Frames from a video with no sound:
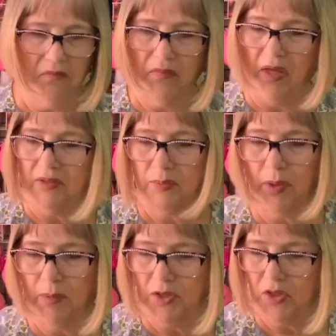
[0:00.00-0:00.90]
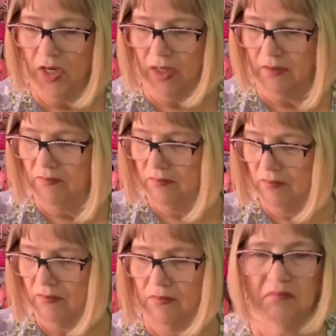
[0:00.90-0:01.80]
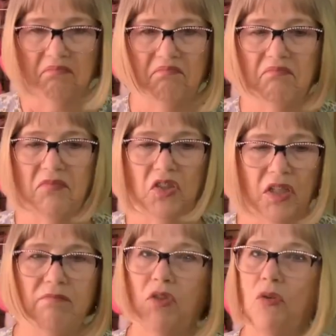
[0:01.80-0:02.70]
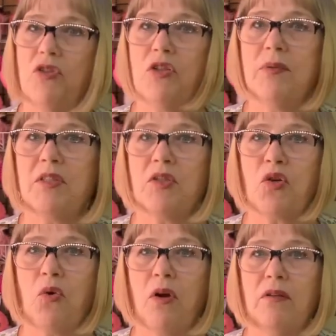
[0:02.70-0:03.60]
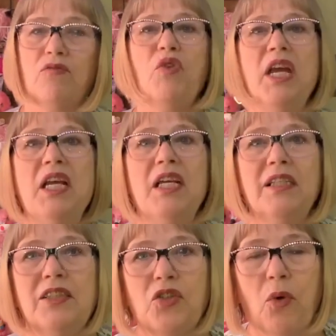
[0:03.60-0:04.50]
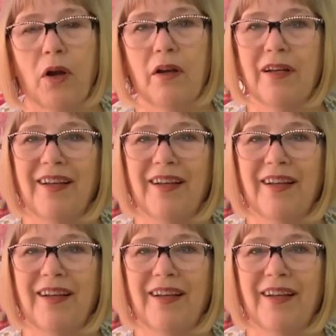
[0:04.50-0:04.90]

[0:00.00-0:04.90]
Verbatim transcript: that's pretty much it. See, told you it was short, really short.